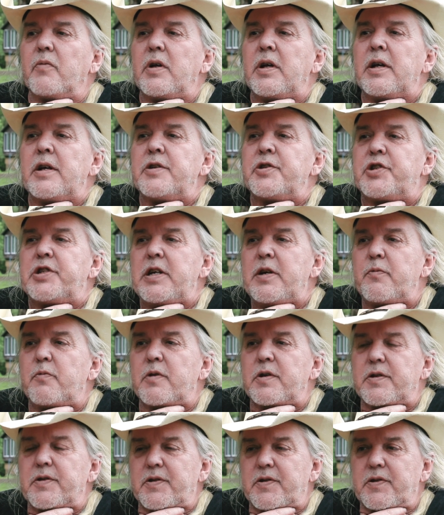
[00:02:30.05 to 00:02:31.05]
and she
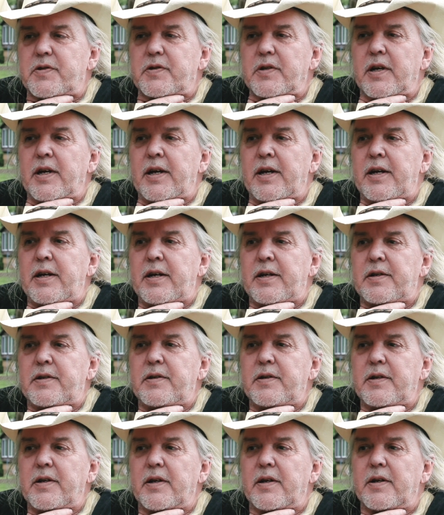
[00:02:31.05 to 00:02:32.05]
was a,
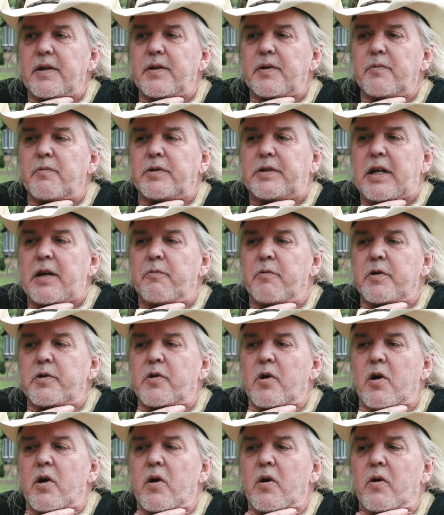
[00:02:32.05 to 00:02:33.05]
what they would
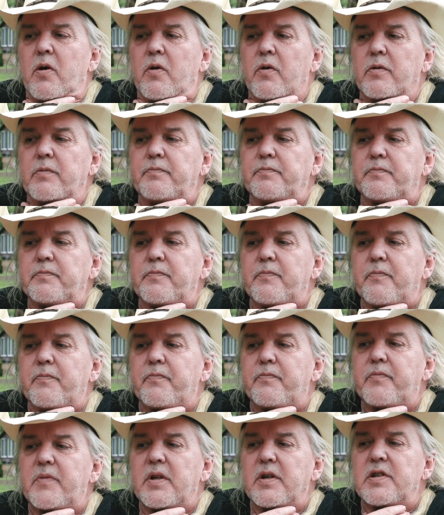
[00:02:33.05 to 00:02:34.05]
call
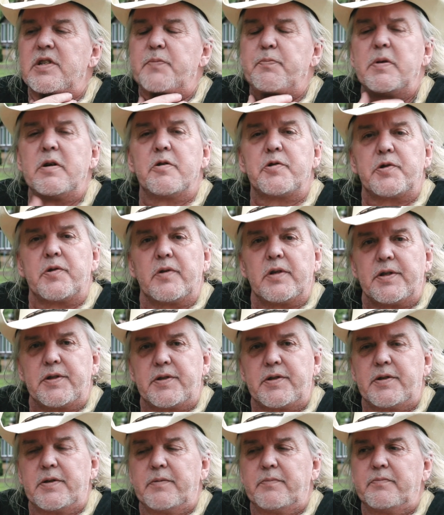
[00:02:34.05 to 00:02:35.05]
a
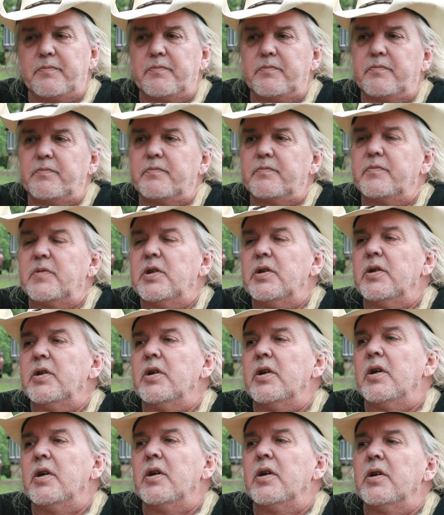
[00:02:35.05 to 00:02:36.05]
spiritualist.
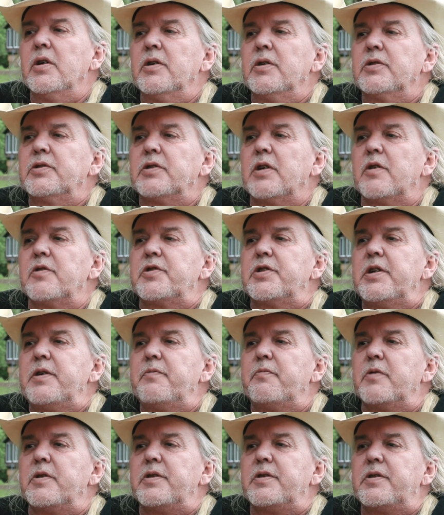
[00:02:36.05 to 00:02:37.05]
So she
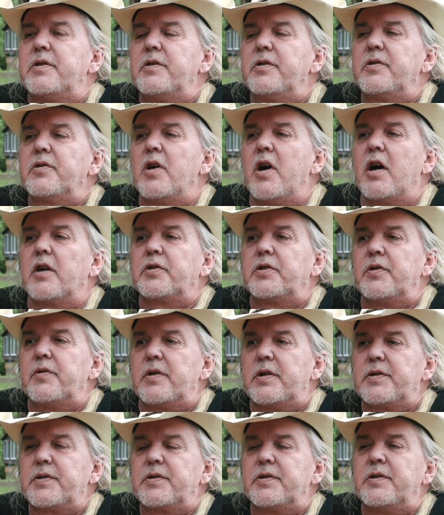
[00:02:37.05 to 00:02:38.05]
would talk
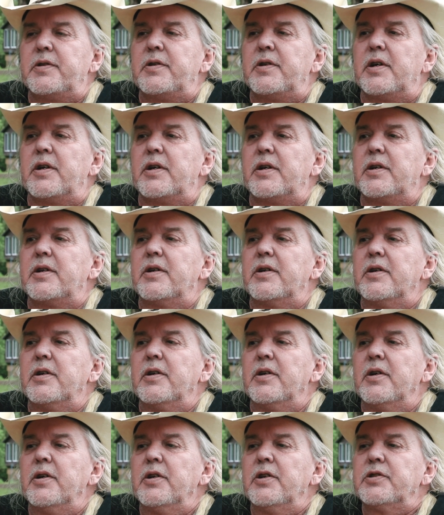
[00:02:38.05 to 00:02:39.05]
to us, and uh,
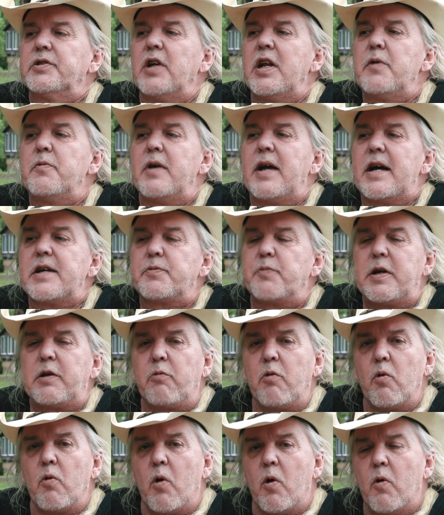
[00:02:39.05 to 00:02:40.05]
so anyway, as we
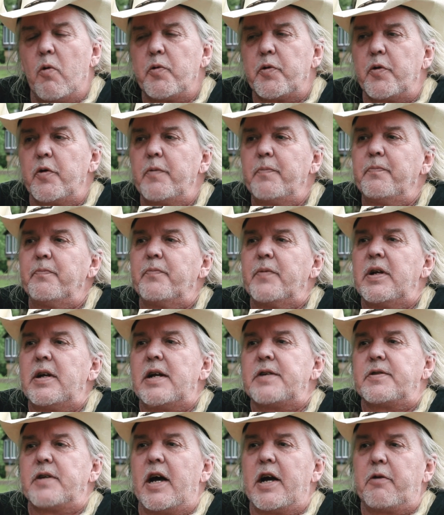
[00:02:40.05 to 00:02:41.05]
grew older, and
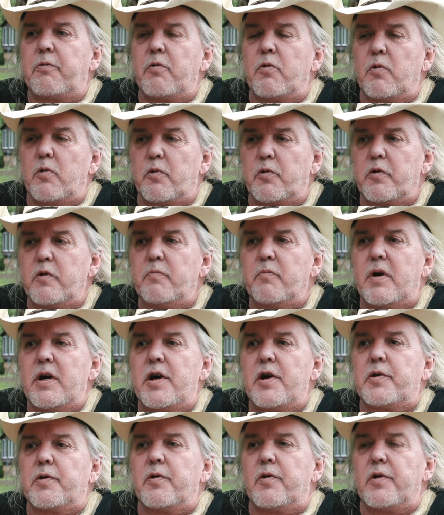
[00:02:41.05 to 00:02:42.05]
as I grew older, my
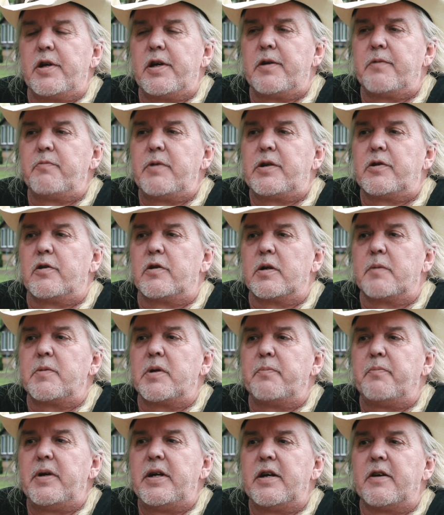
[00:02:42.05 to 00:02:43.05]
Uncle Lynn, we called him
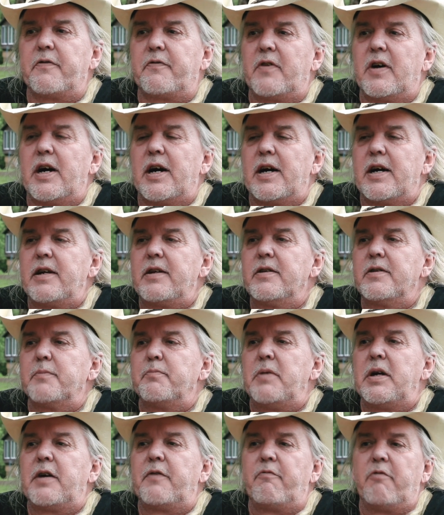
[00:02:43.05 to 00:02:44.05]
the B F I,
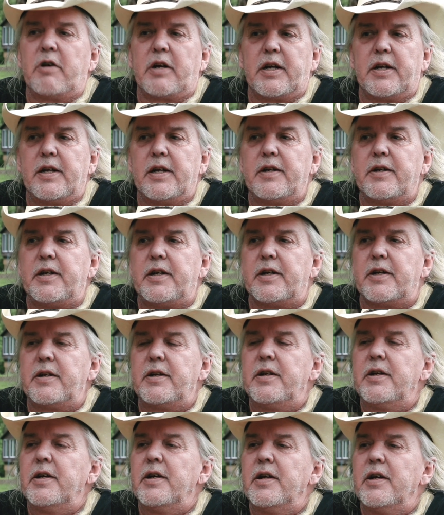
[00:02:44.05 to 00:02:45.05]
Big Frickin'
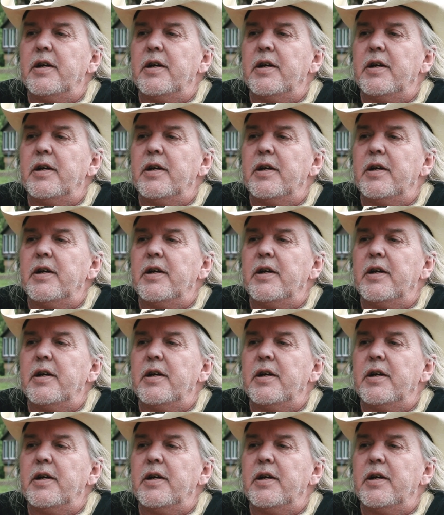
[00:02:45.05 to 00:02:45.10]
Indian,